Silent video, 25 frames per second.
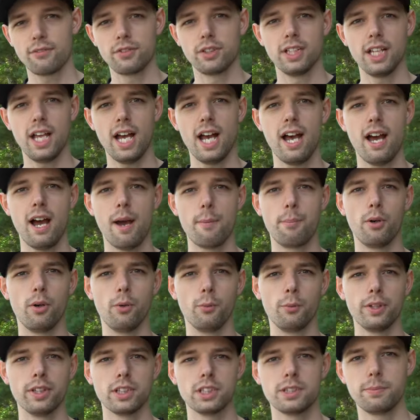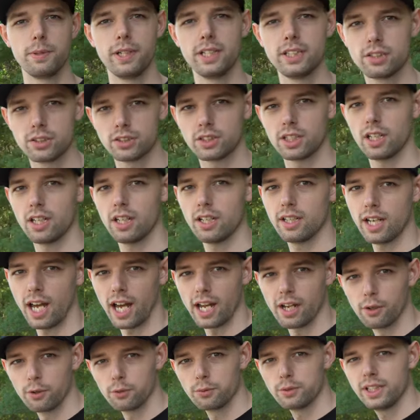After that, I put wheel spacers on.
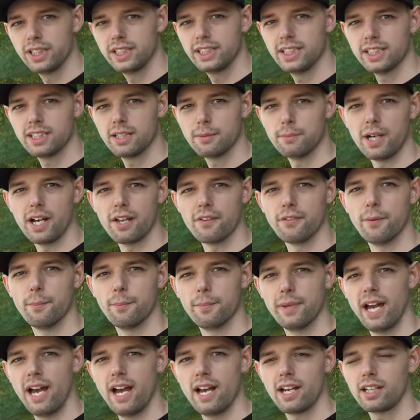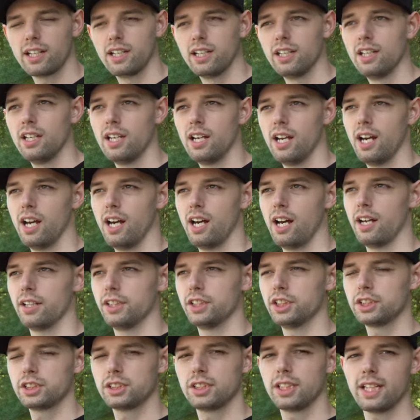I only did them on the back uh,
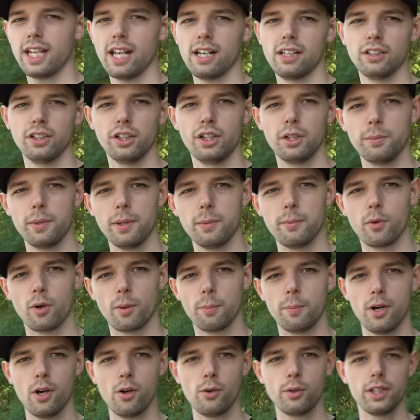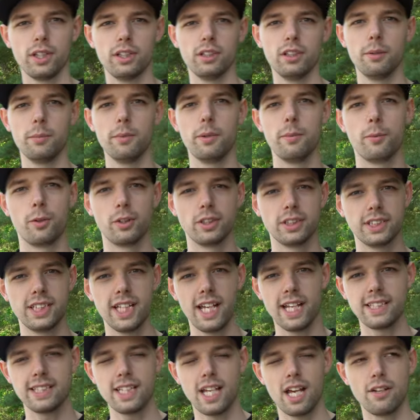just to get a little bit more poke and a little bit more
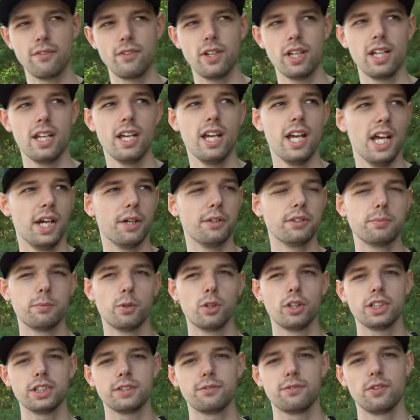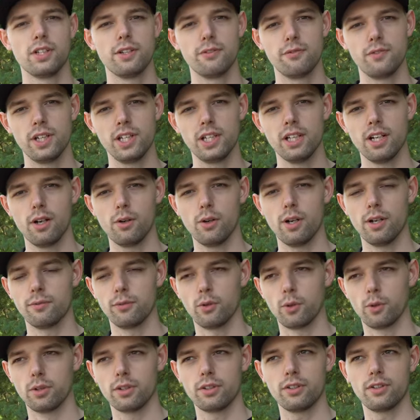stance out of it. It was more just for the video
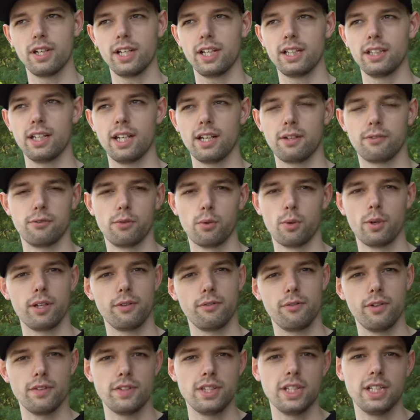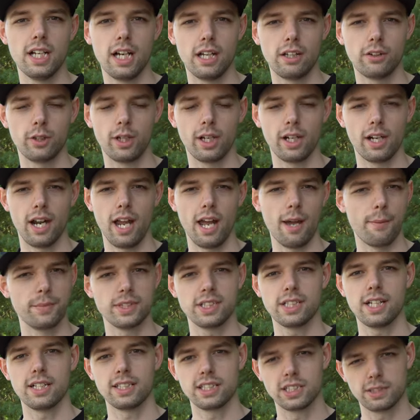of ordering like $40, $50
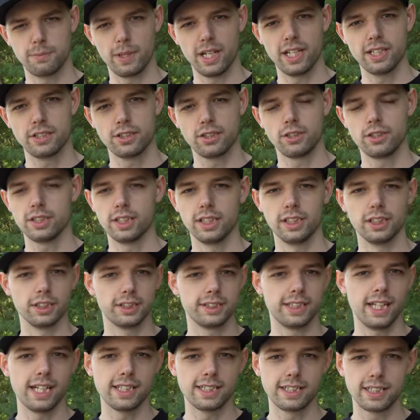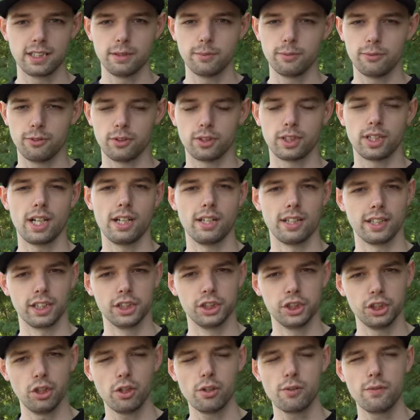Amazon spacers and just testing them for kind of like a
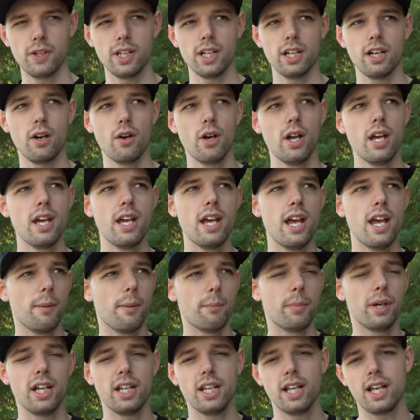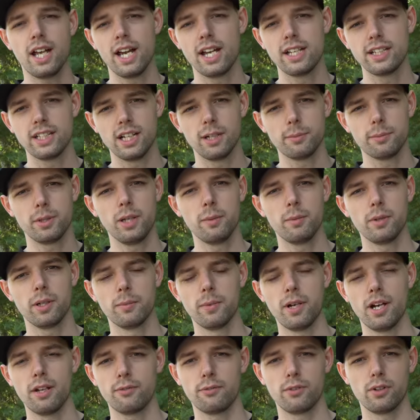joke video. But I ended up keeping
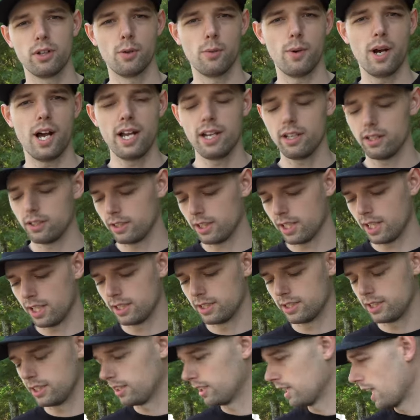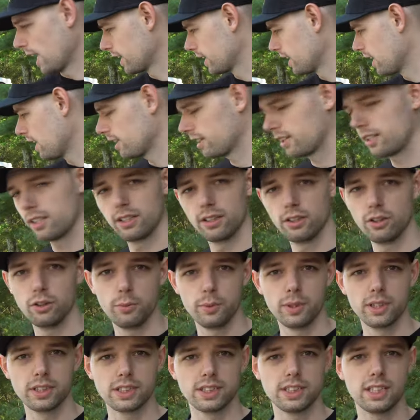them on for a while until I got the new
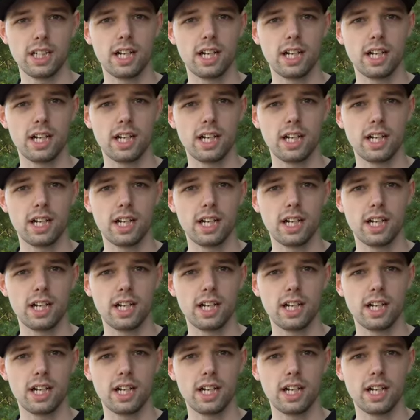wheels and